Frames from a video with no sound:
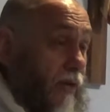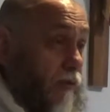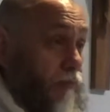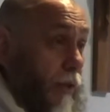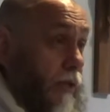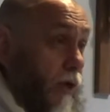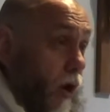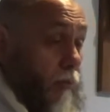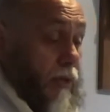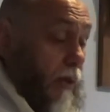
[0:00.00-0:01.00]
have pity
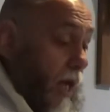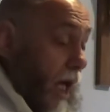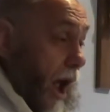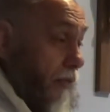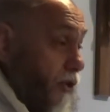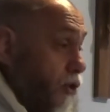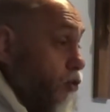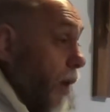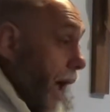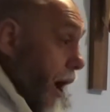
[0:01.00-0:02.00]
on me," and the
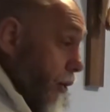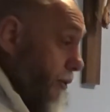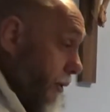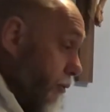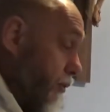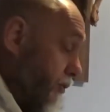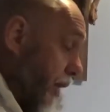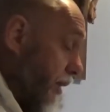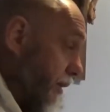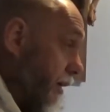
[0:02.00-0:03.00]
crowd was
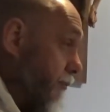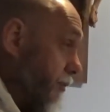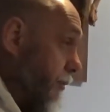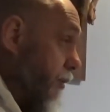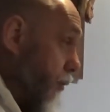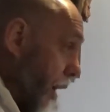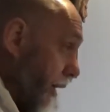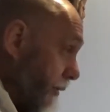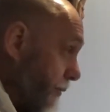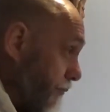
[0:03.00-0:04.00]
telling him to be
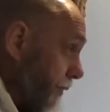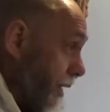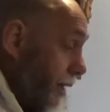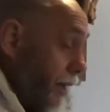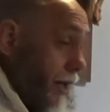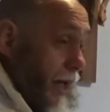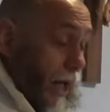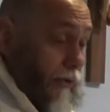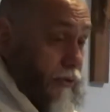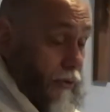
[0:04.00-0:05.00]
quiet.
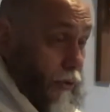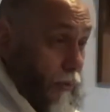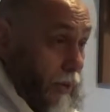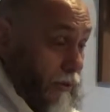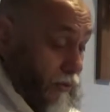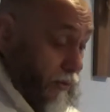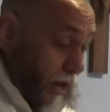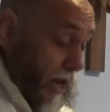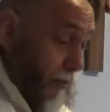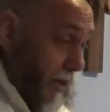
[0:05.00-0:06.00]
And so
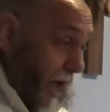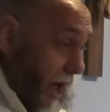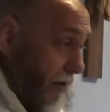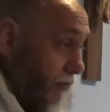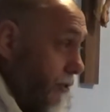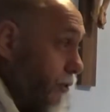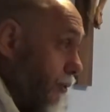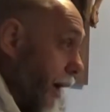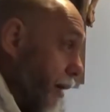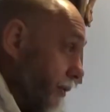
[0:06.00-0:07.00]
today we have the
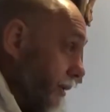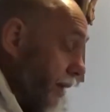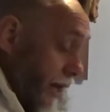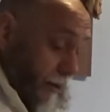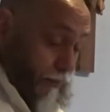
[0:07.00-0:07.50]
crowd again.